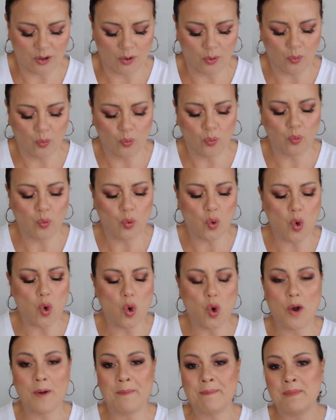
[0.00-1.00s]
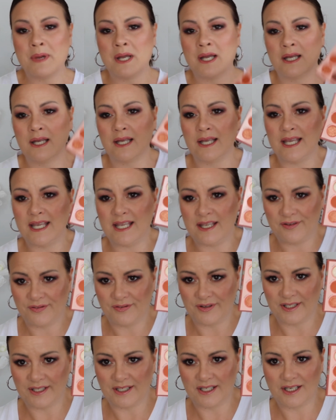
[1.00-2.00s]
warm
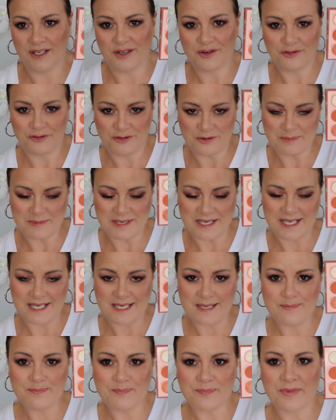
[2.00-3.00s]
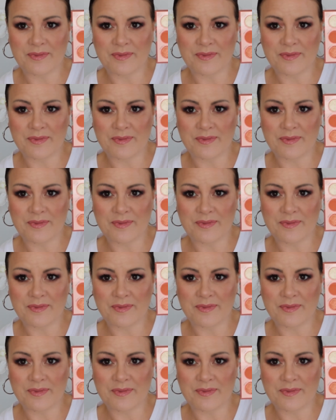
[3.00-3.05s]
heaven for me.